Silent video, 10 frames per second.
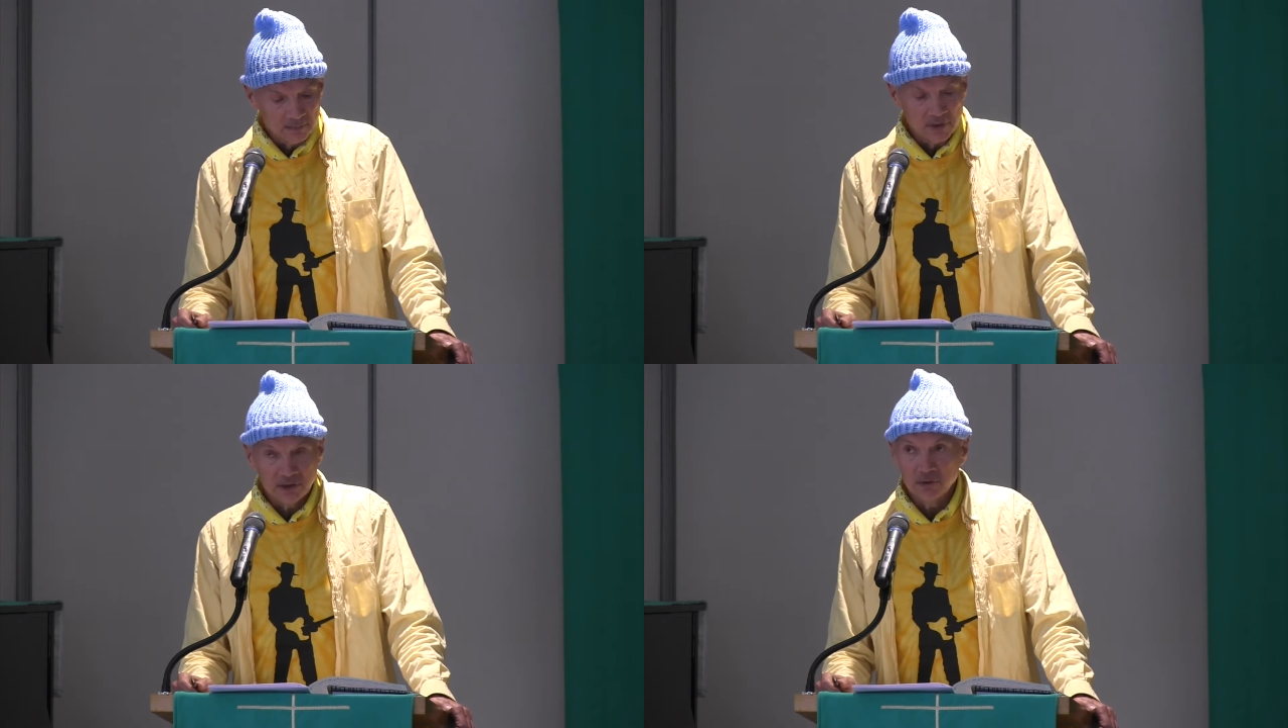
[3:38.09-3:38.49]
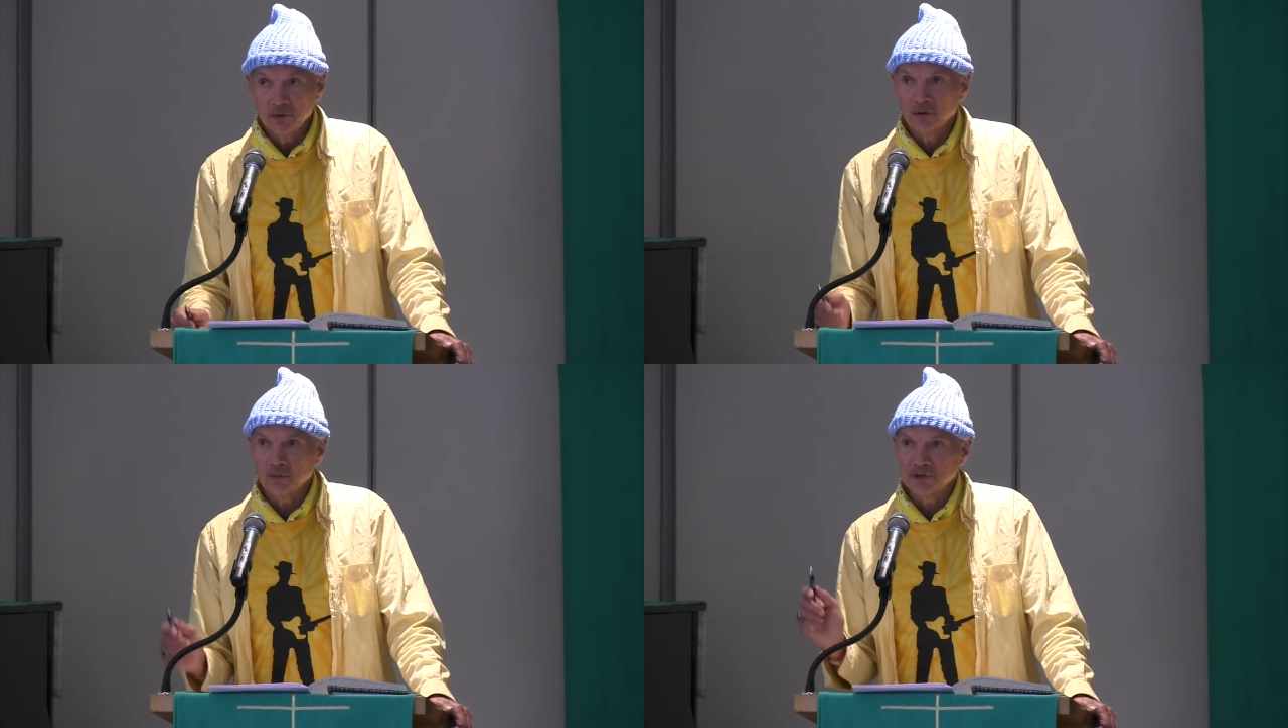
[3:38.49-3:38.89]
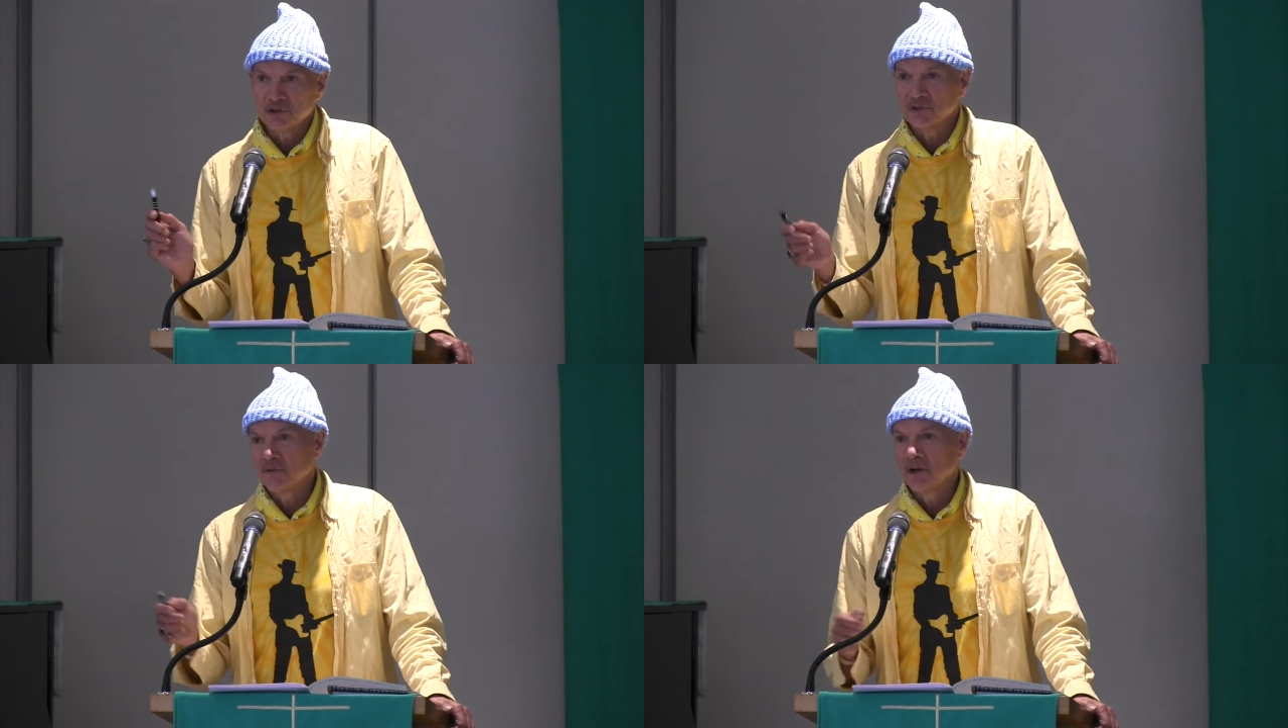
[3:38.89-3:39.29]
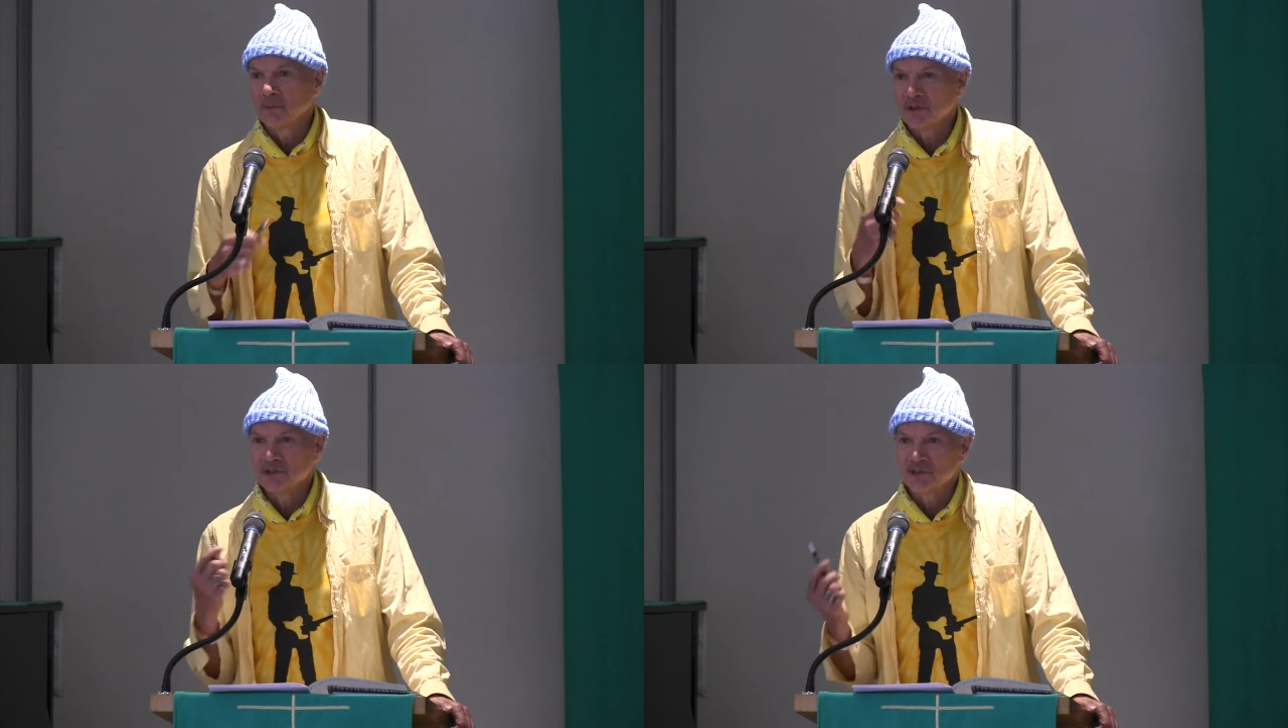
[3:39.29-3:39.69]
McDougall, which is very
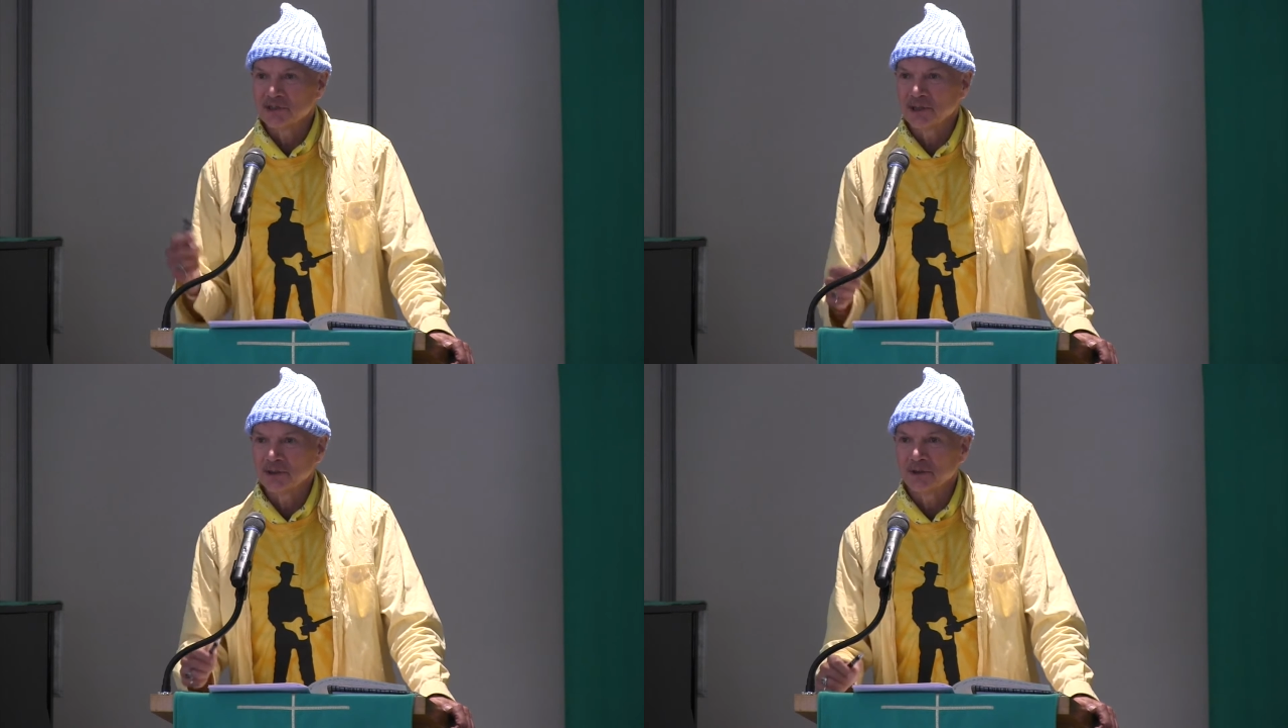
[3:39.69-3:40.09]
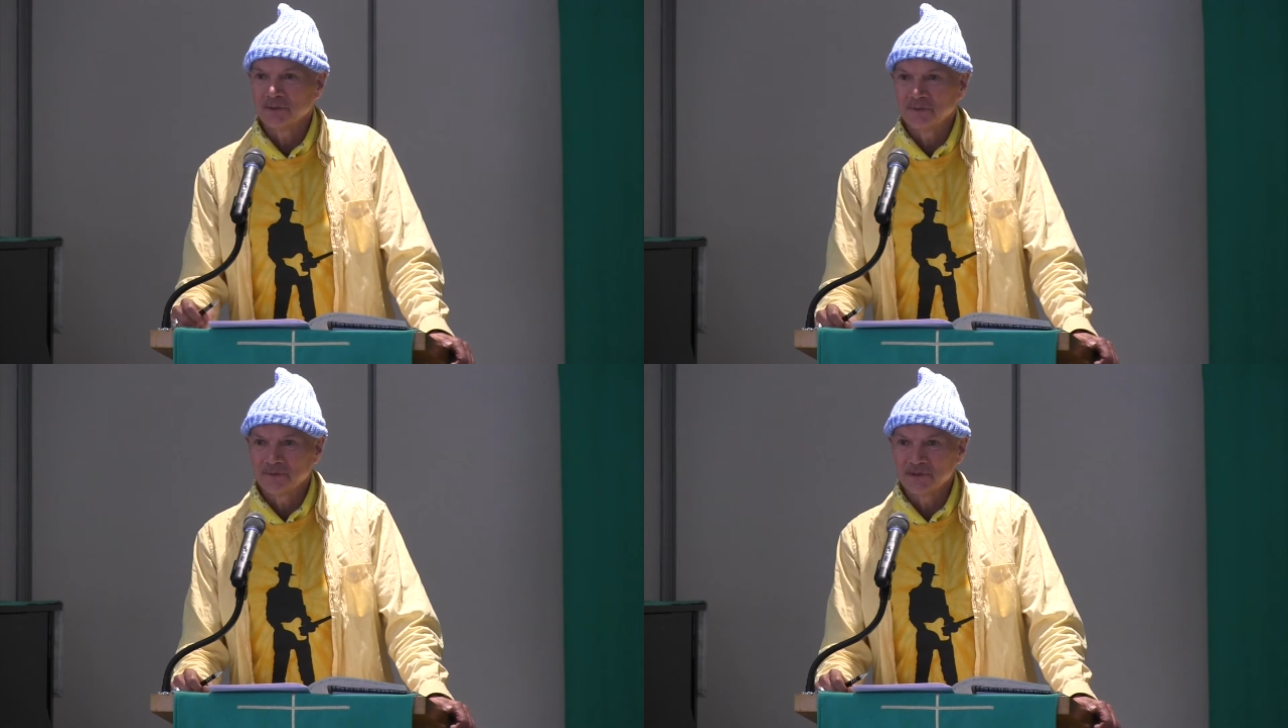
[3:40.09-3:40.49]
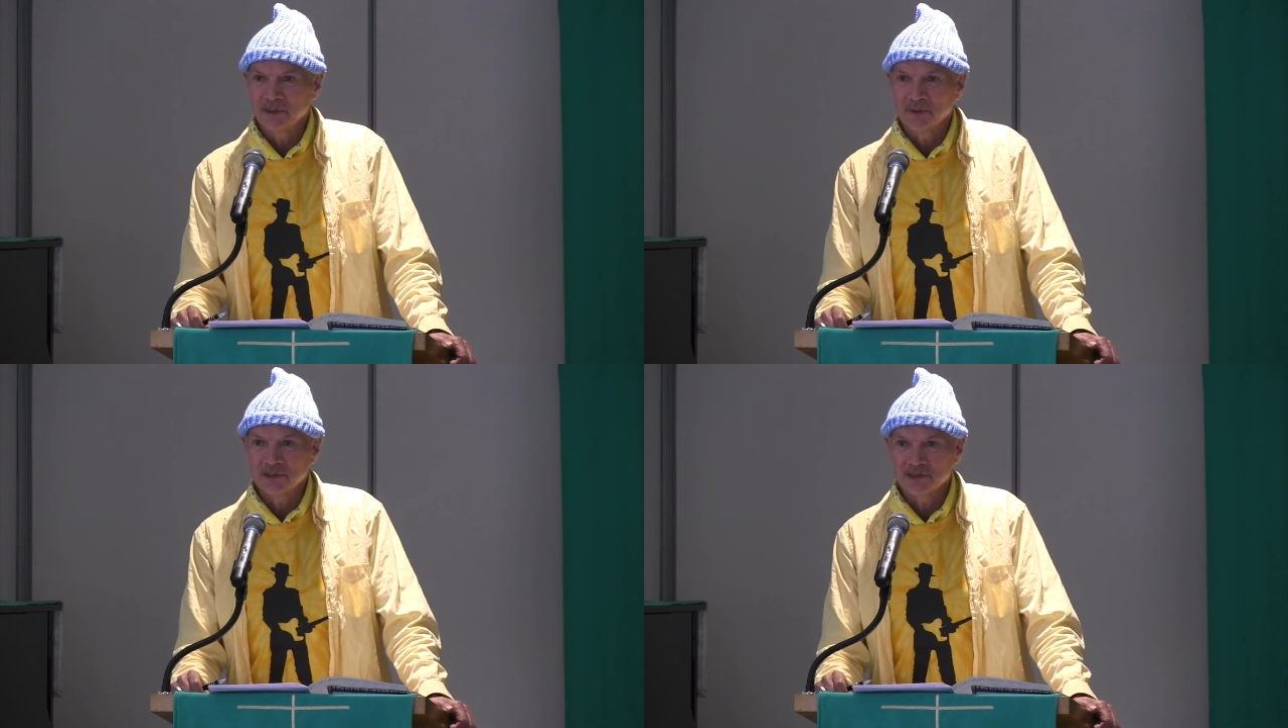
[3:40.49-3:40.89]
much the center of some of